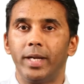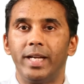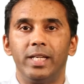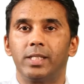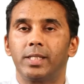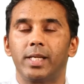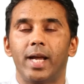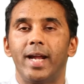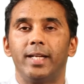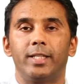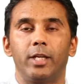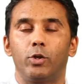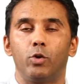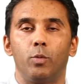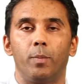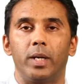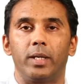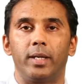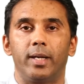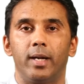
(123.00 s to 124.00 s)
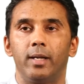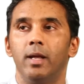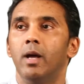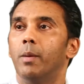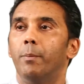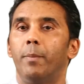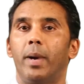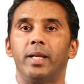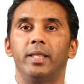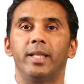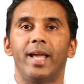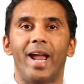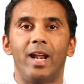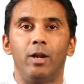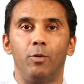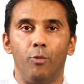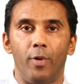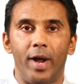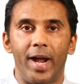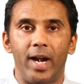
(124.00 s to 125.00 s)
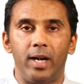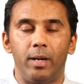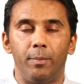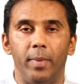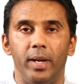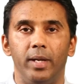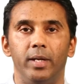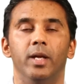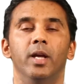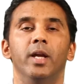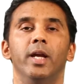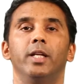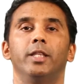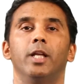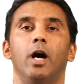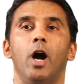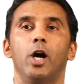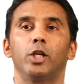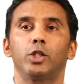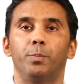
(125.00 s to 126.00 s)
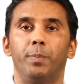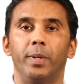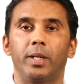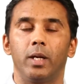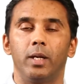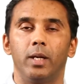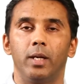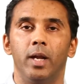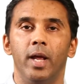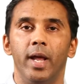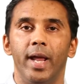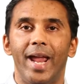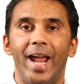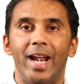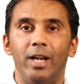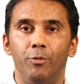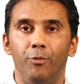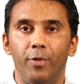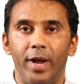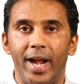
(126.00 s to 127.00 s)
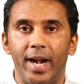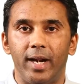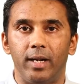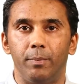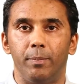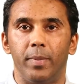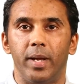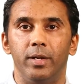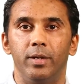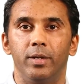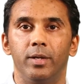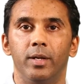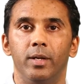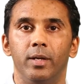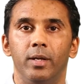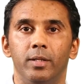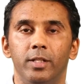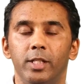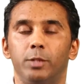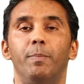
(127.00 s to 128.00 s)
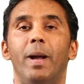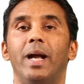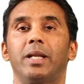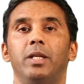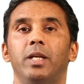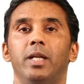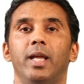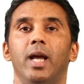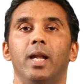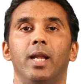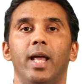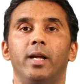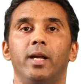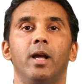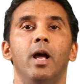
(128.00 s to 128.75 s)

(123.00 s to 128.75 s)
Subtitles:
inside the human gut, but in the environment, in the hospital environment. These bacteria like